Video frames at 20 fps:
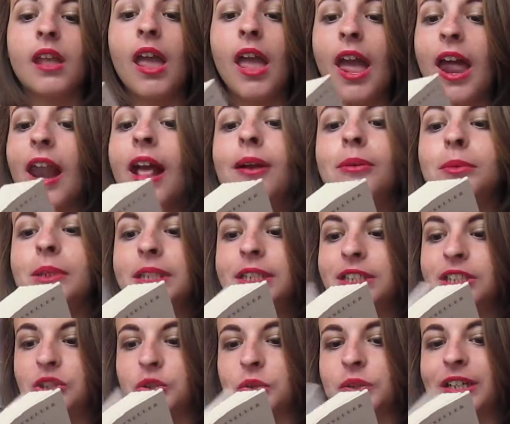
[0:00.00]
and I really
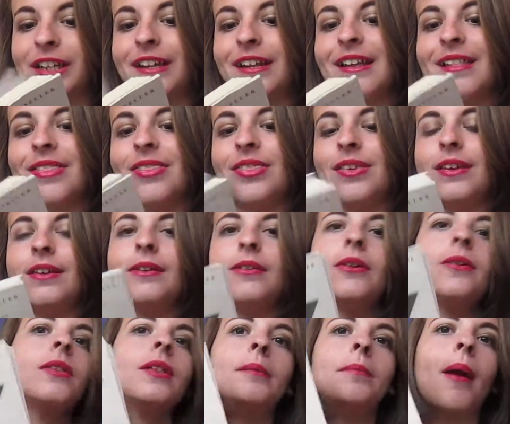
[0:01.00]
enjoyed it. The
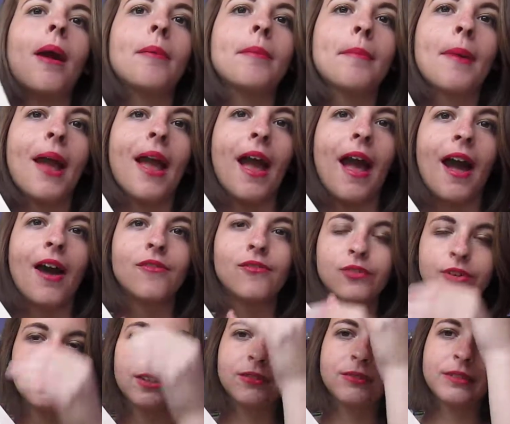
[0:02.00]
only problem I have
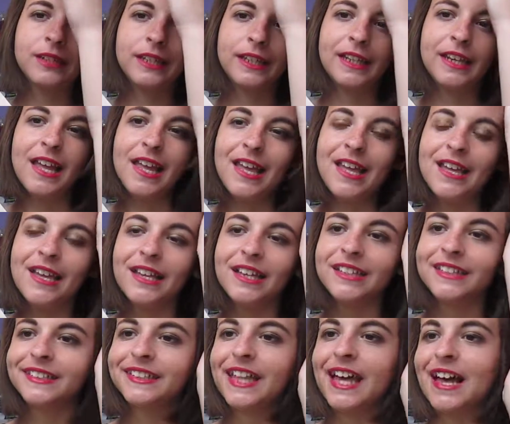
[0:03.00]
with it really
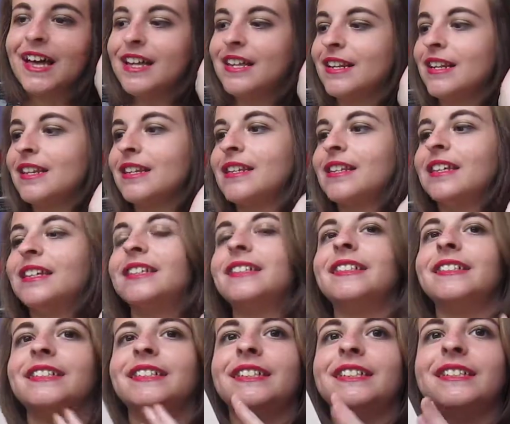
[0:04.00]
is that it's
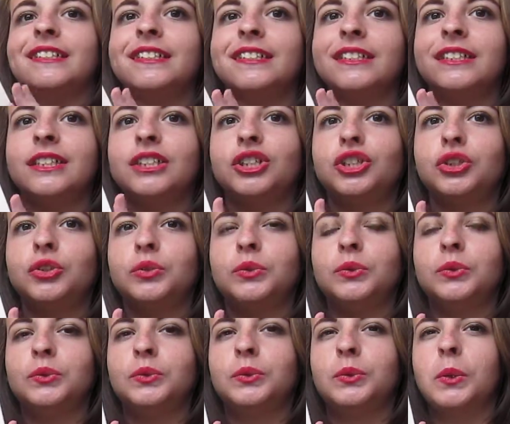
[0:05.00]
easy
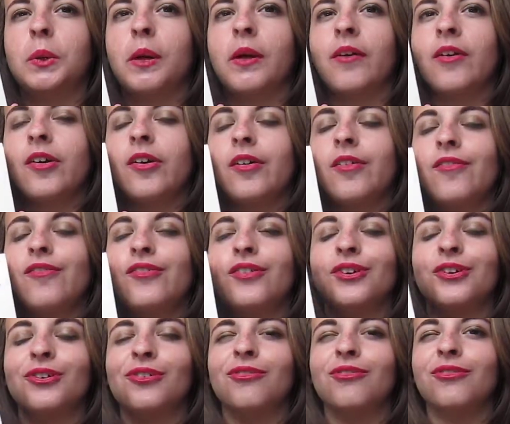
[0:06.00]
to
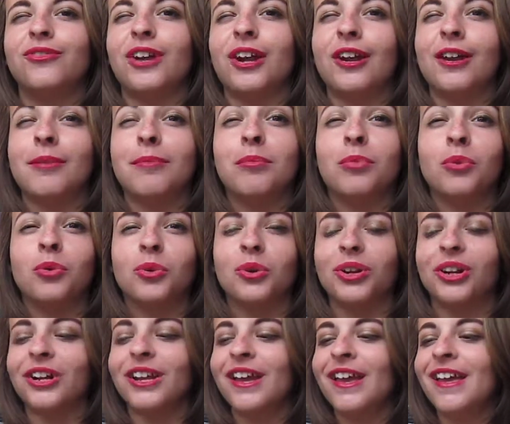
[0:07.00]
feel very
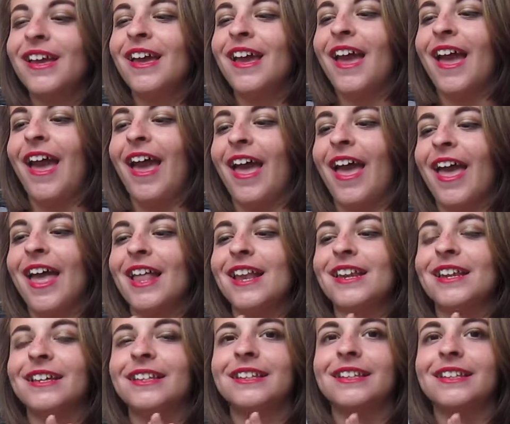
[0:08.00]
bored, and